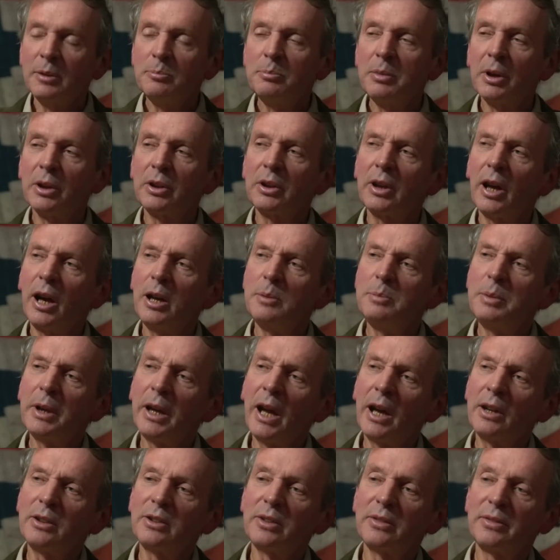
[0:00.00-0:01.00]
But I
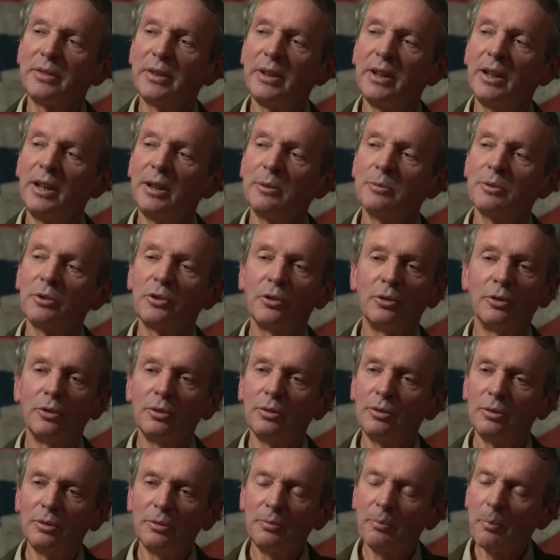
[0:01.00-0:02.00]
began to feel it was
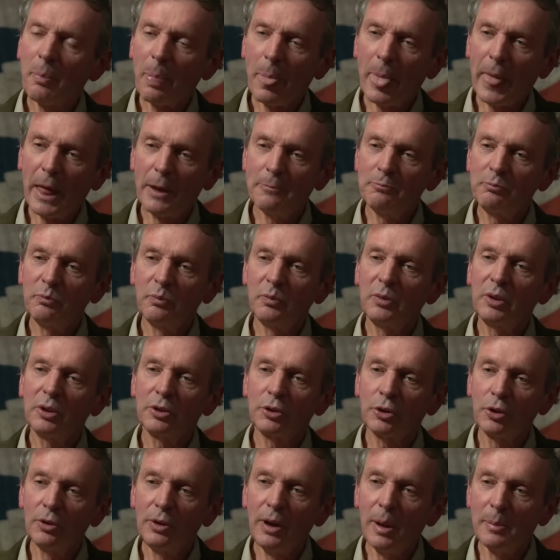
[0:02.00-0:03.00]
all
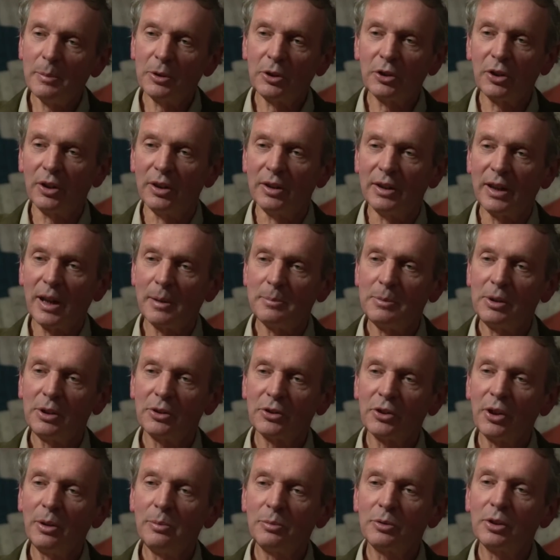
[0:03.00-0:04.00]
too limited. I mean,
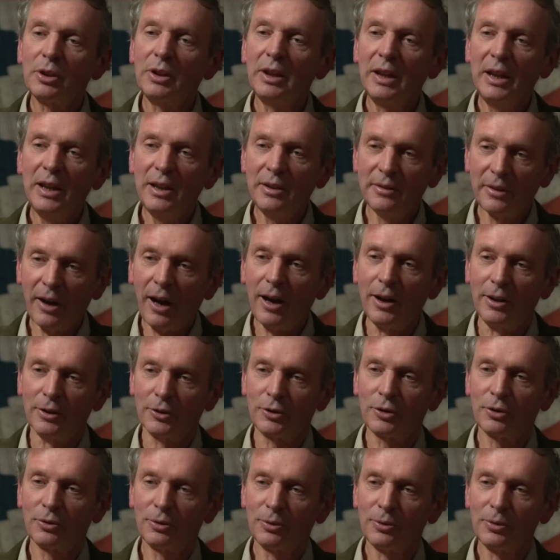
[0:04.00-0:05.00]
it seemed to leave
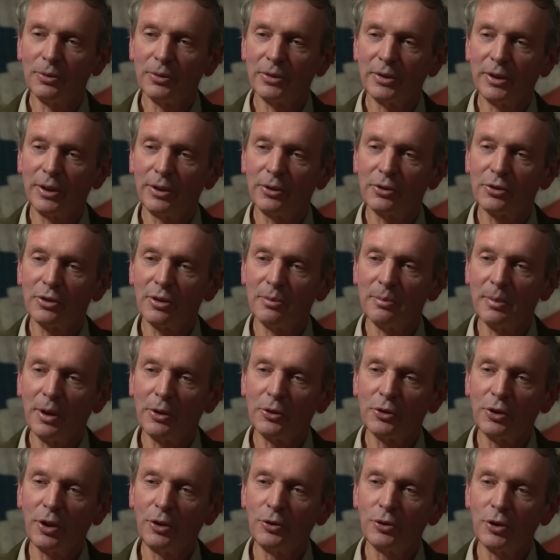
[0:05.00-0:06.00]
out all the things that
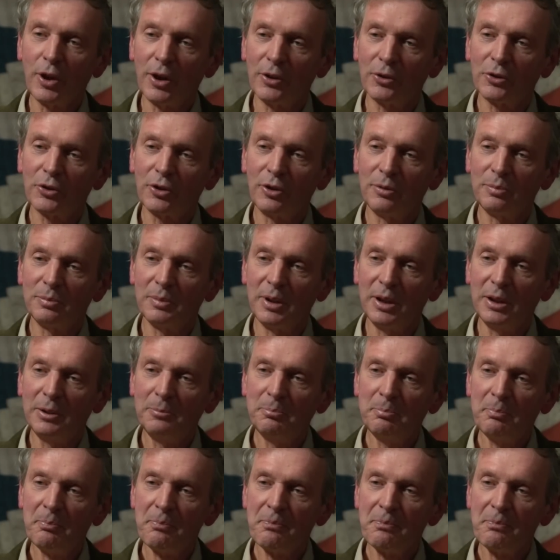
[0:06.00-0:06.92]
most interested me.